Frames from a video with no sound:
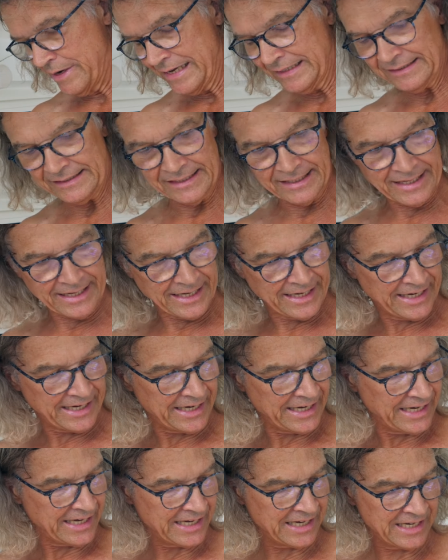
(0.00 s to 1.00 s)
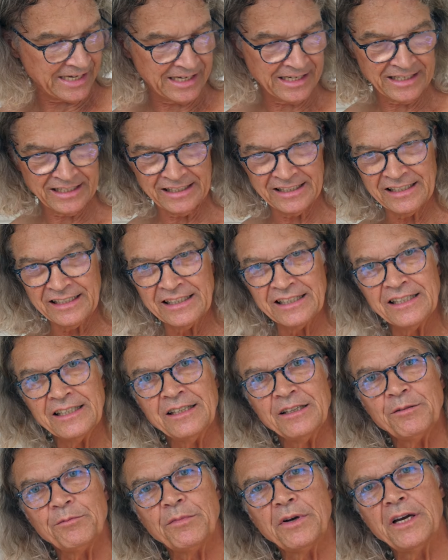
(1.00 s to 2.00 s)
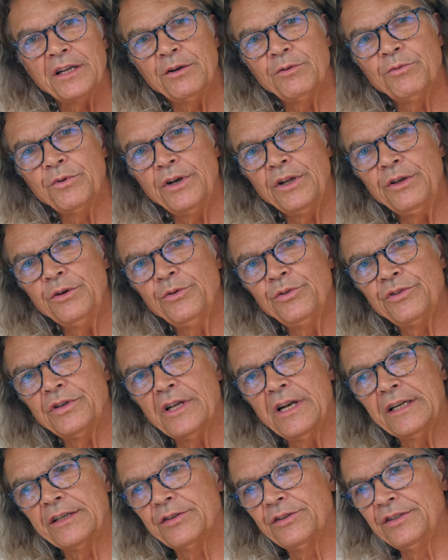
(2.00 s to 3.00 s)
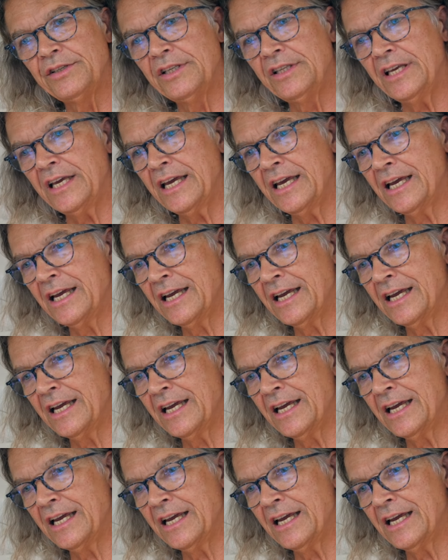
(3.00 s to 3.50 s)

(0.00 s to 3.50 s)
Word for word: plastic. No, I don't want to use electricity.